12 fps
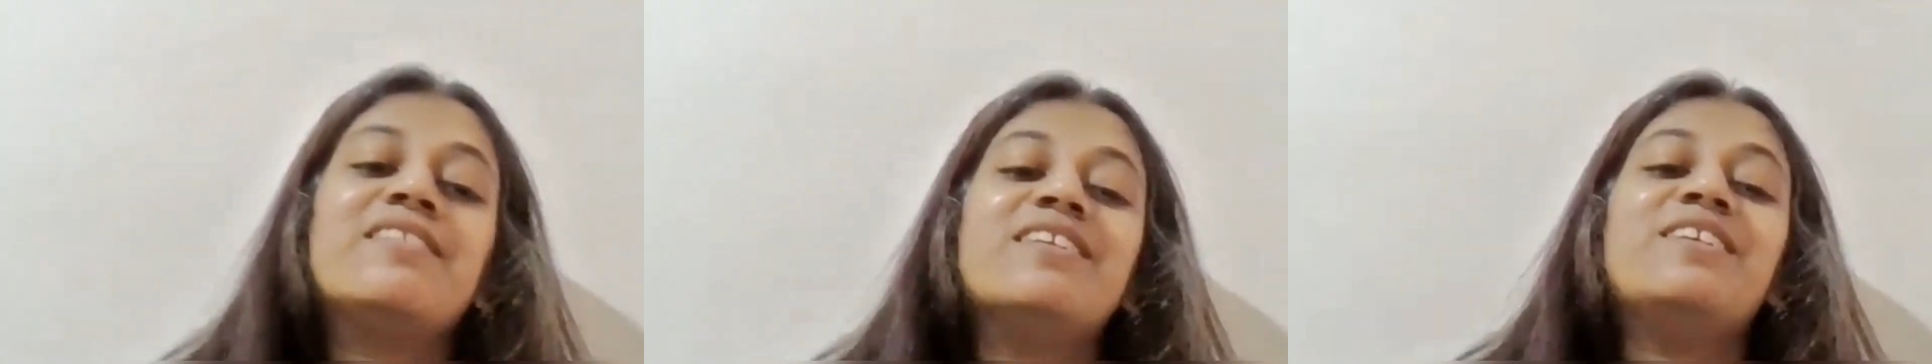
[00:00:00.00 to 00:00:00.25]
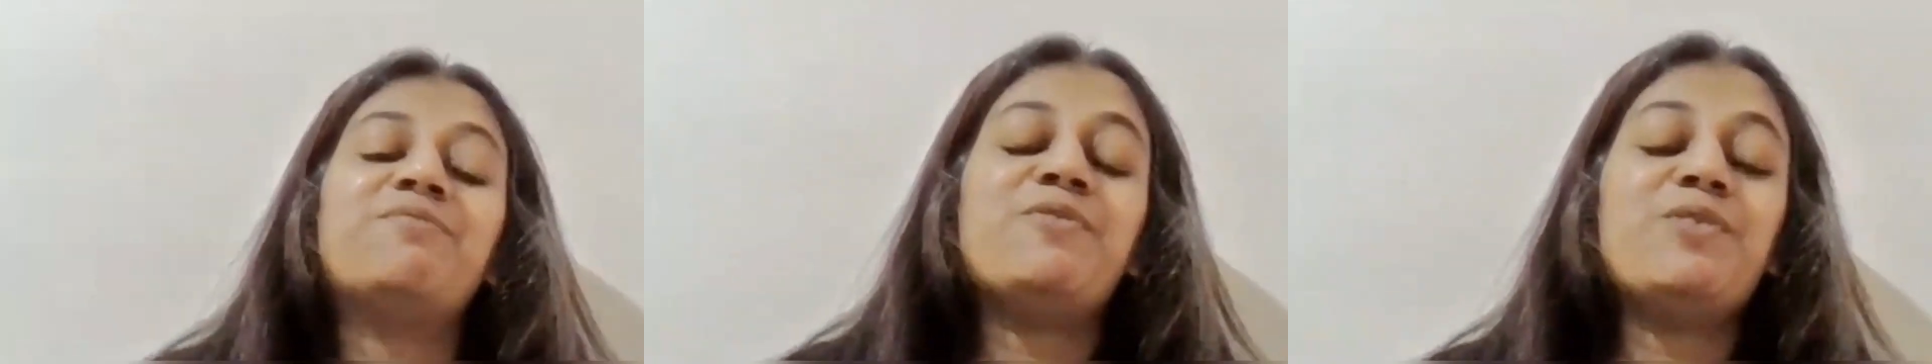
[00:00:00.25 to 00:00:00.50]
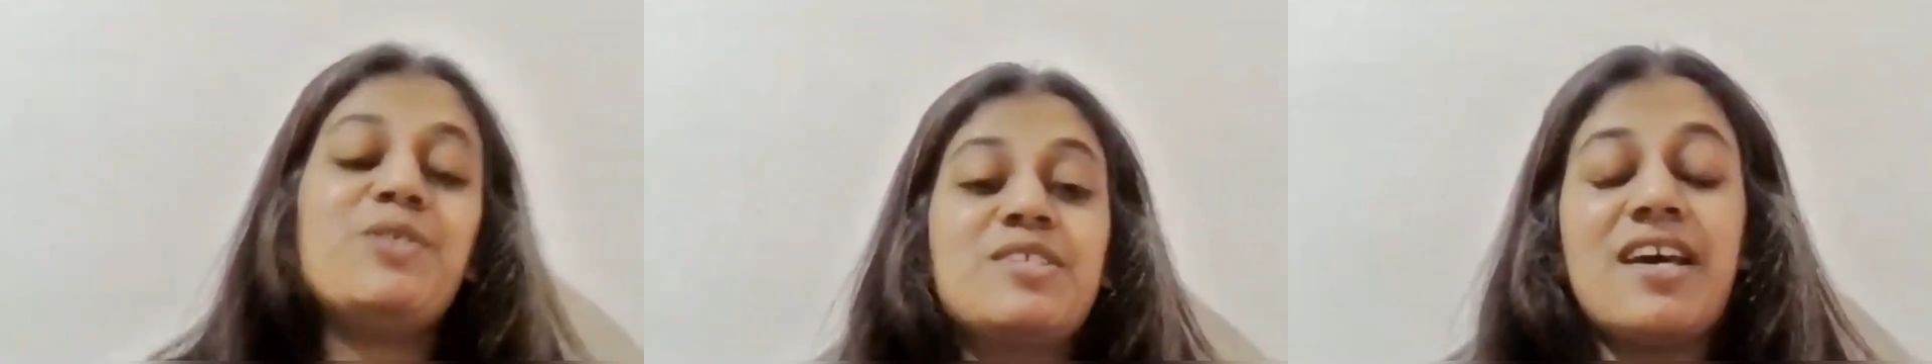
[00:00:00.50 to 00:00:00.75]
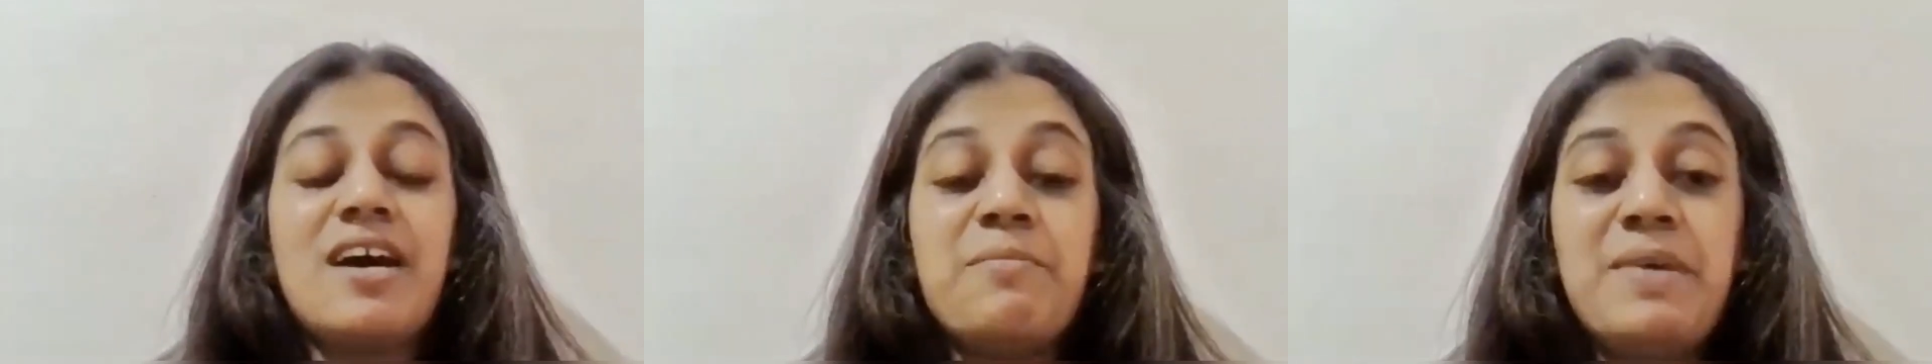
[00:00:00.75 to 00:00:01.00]
it was
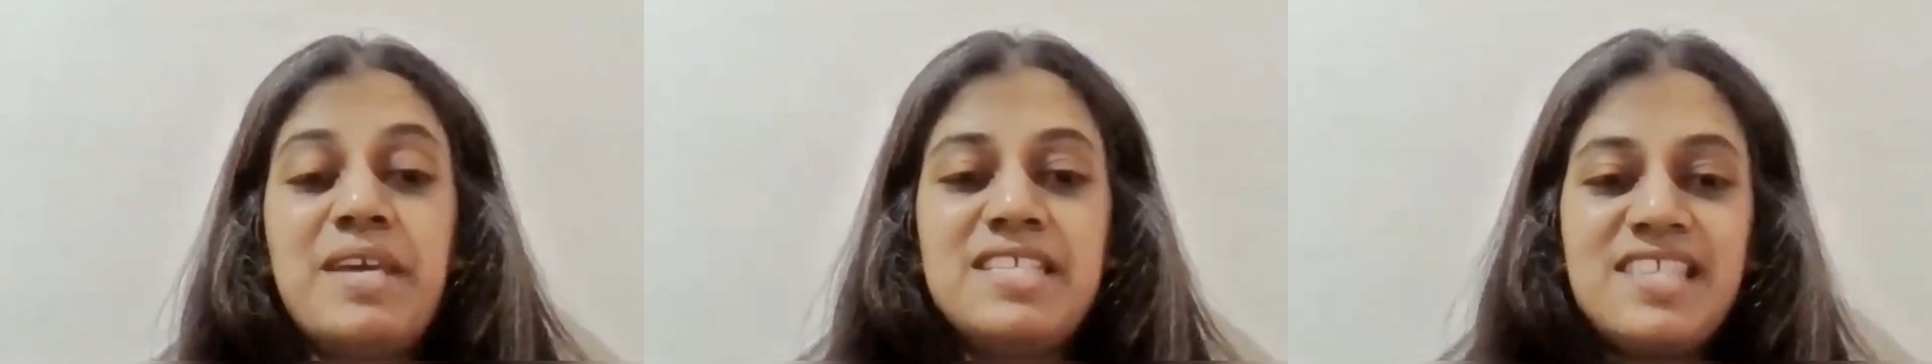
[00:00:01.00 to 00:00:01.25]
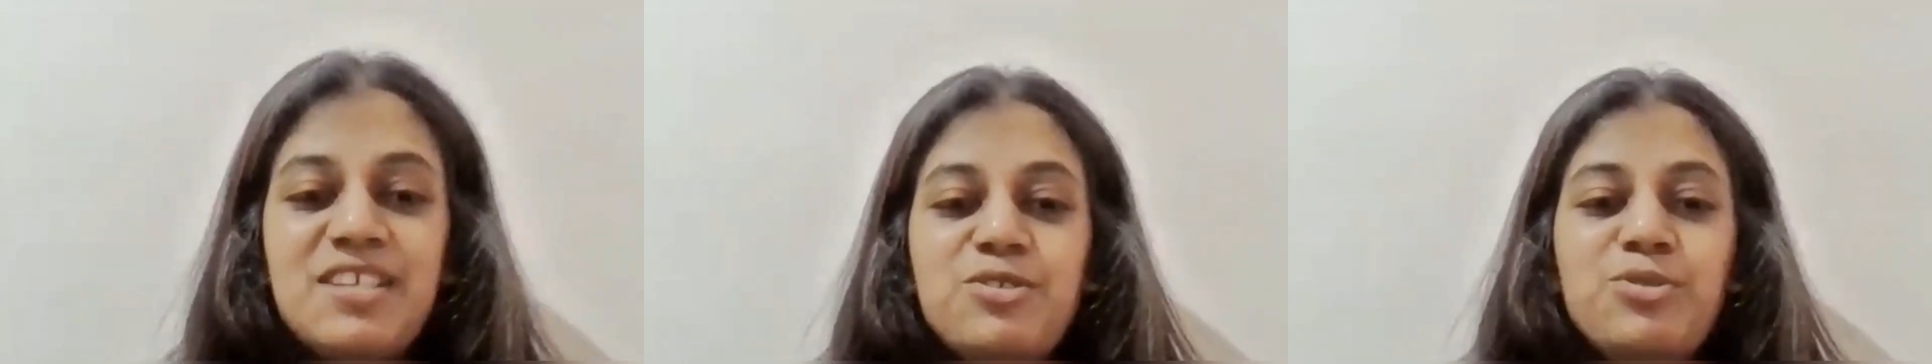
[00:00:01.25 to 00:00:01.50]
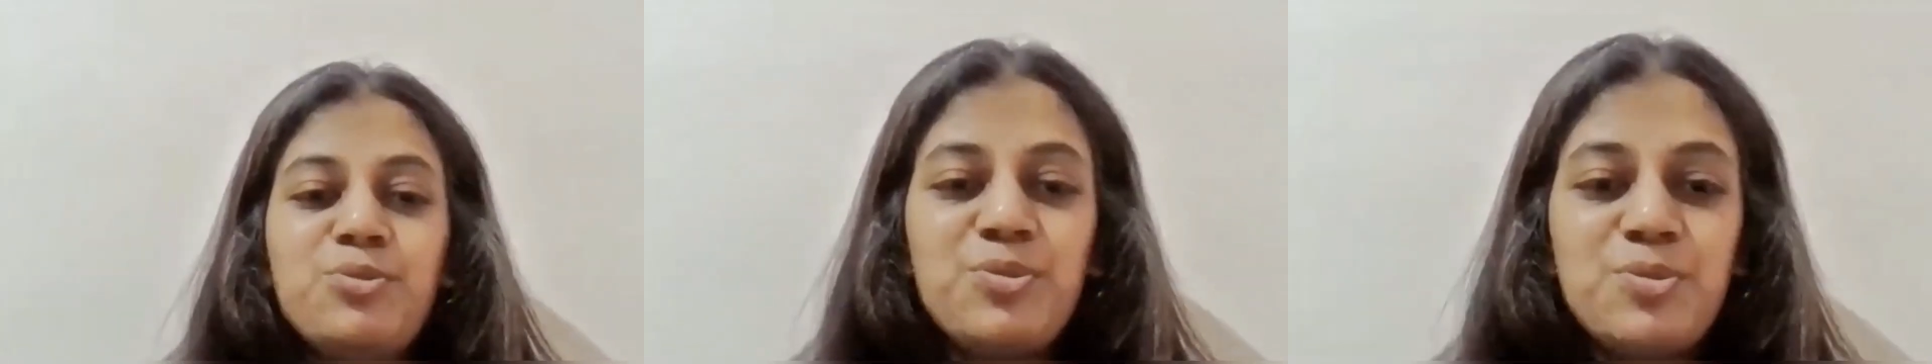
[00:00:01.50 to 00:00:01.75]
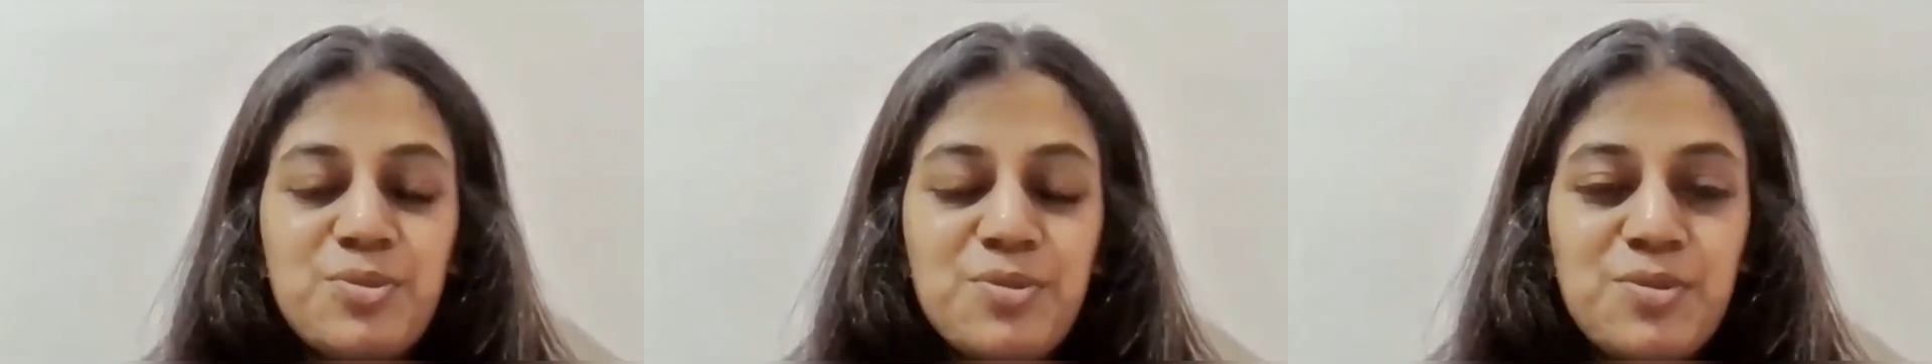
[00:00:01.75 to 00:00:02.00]
amazing to
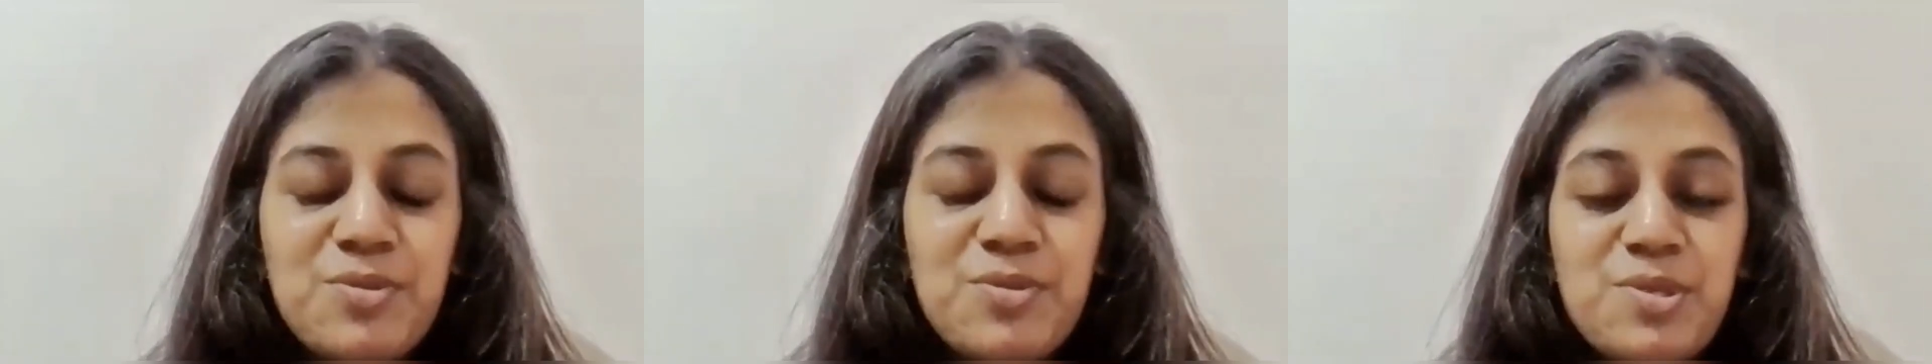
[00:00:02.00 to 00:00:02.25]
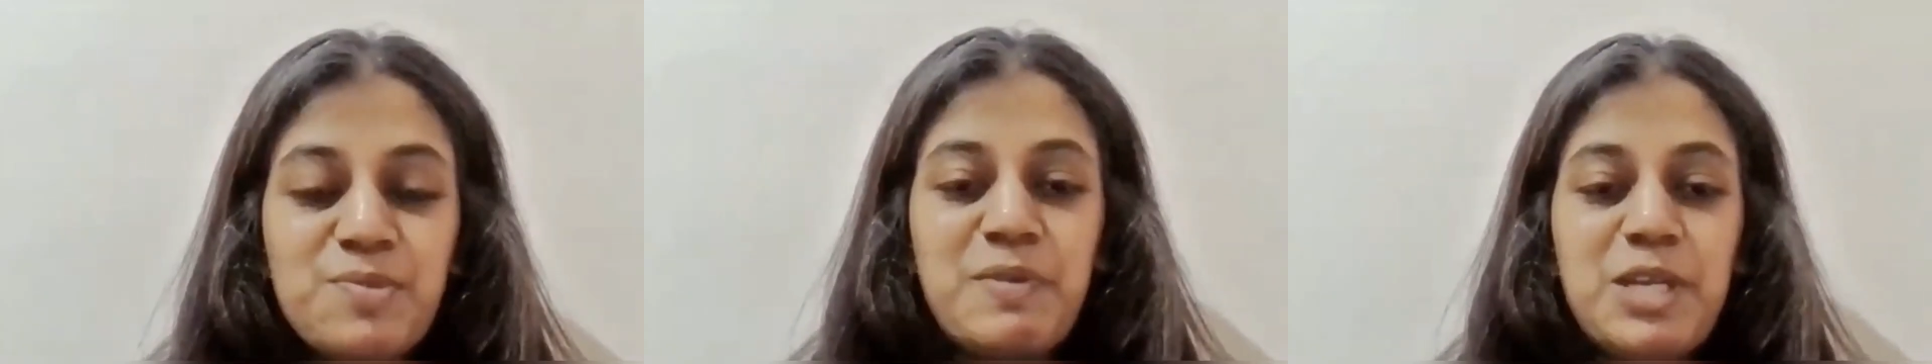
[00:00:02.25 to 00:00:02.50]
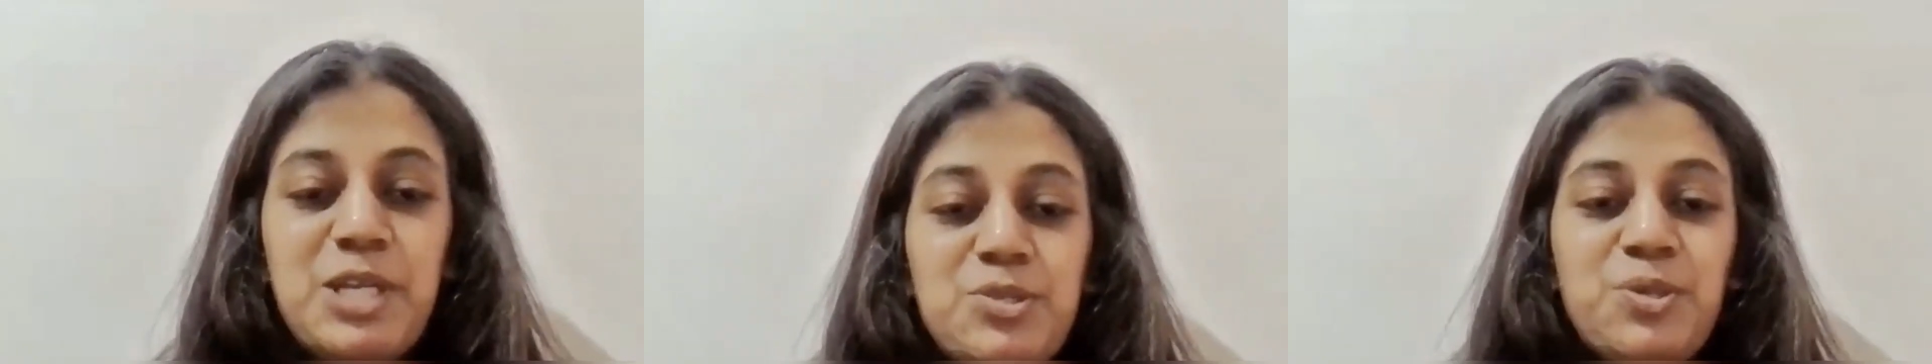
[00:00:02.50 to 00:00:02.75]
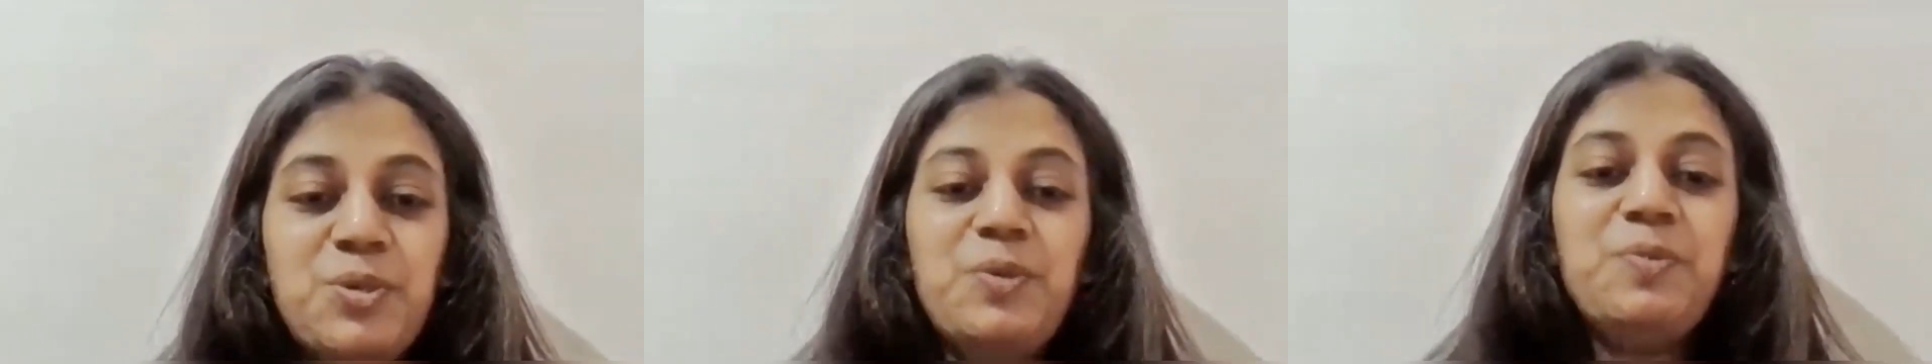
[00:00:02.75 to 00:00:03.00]
speak to
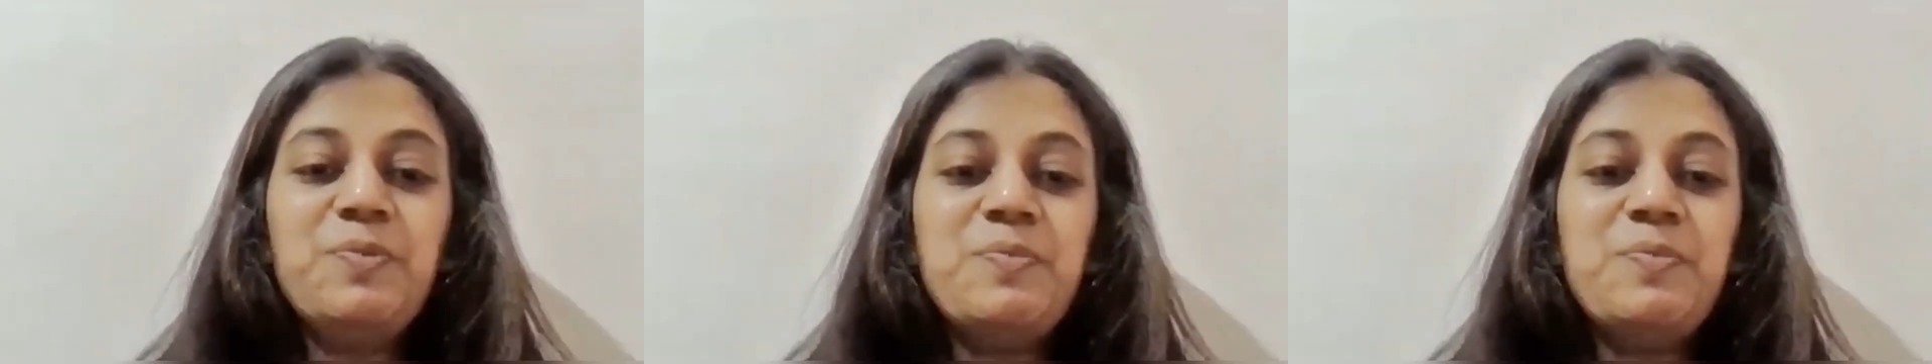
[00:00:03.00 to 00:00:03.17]
you,